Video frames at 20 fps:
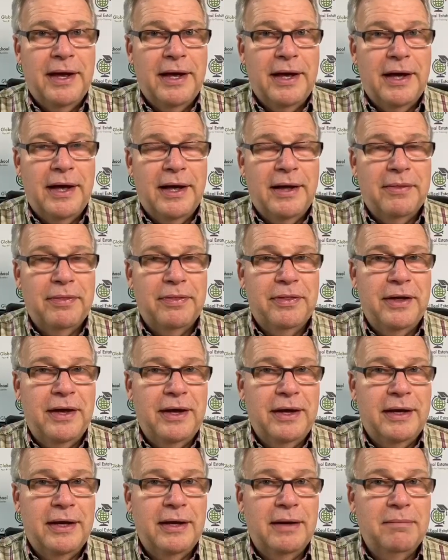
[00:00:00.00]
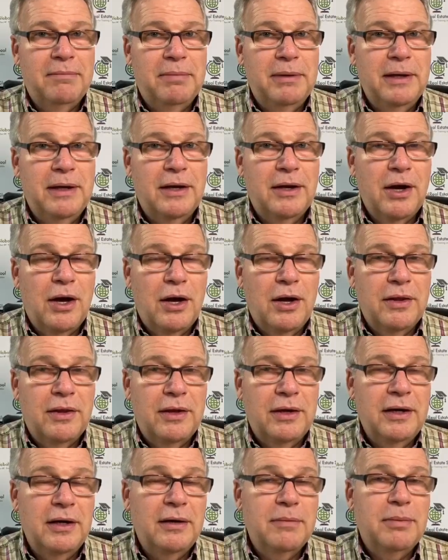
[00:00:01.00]
They
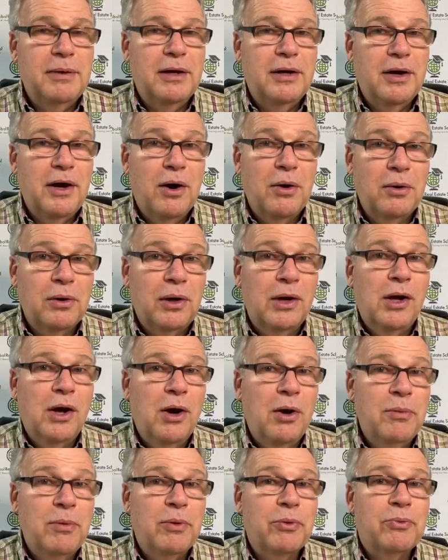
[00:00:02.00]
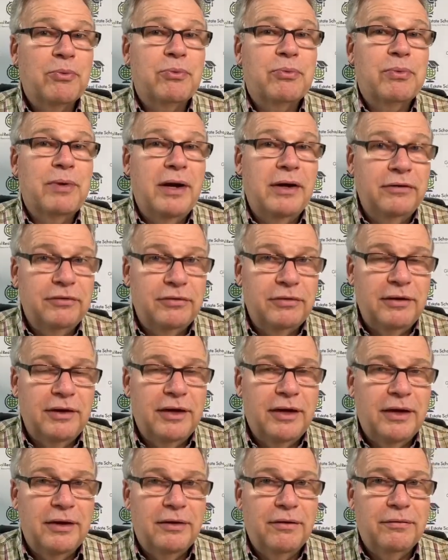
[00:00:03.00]
need to be an Oklahoma
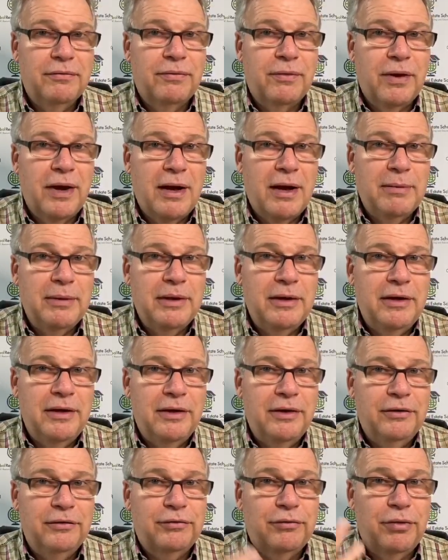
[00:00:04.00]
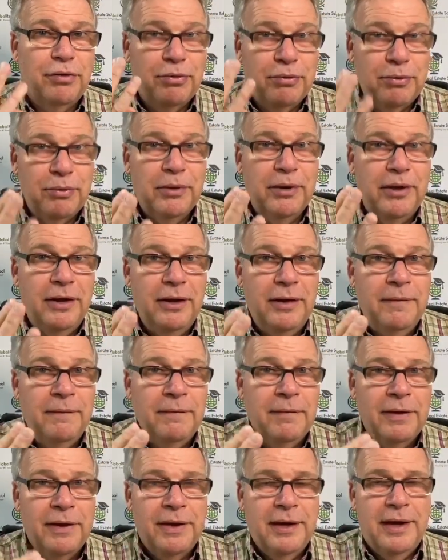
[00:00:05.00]
resident for how many years? 3.
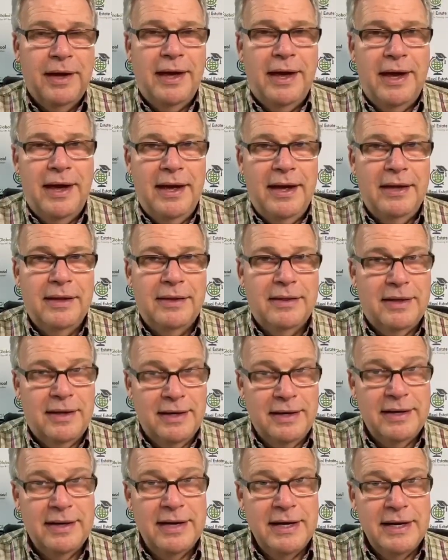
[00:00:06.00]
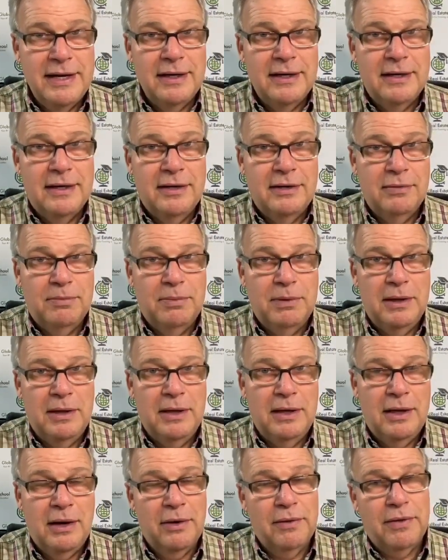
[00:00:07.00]
And they need to
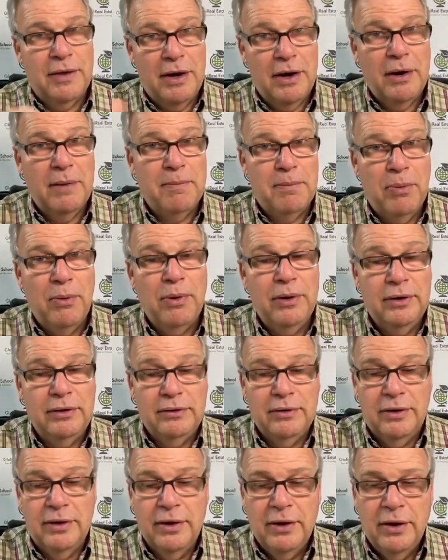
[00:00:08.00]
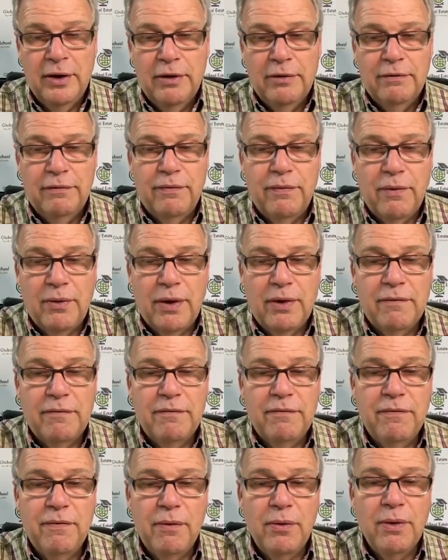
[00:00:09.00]
be, or they are appointed for a
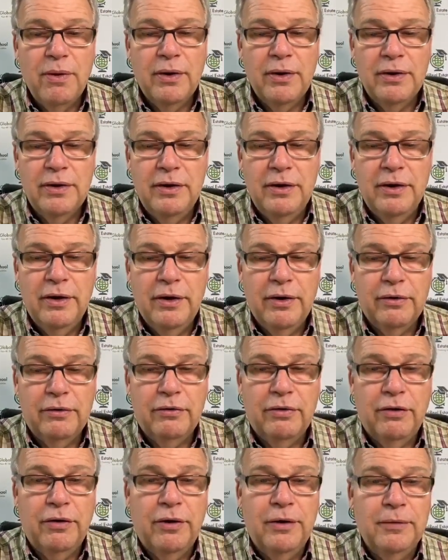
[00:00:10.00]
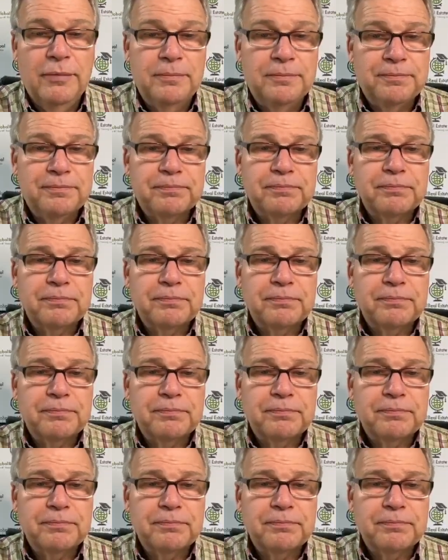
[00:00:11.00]
4-year term.